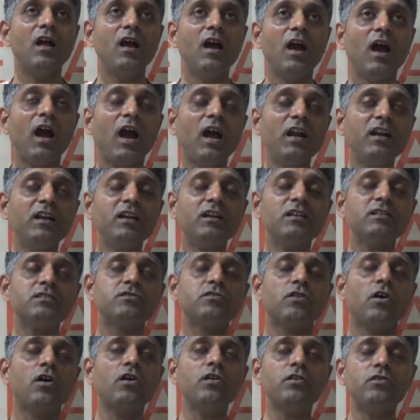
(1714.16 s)
And it is
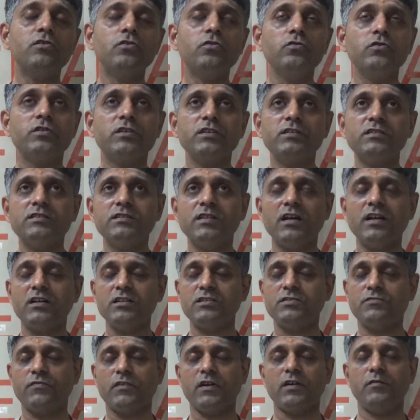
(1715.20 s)
not to
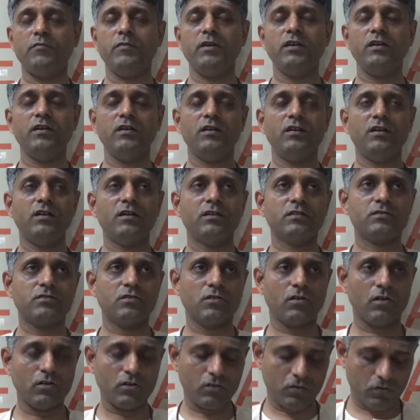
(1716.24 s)
dissatisfy me, it is
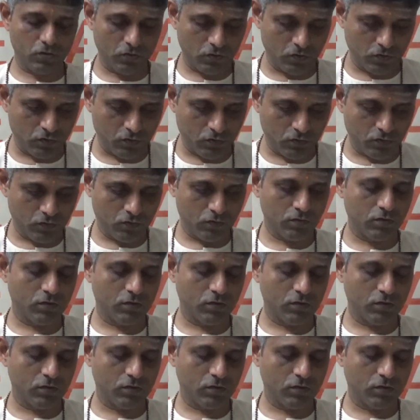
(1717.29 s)
not to,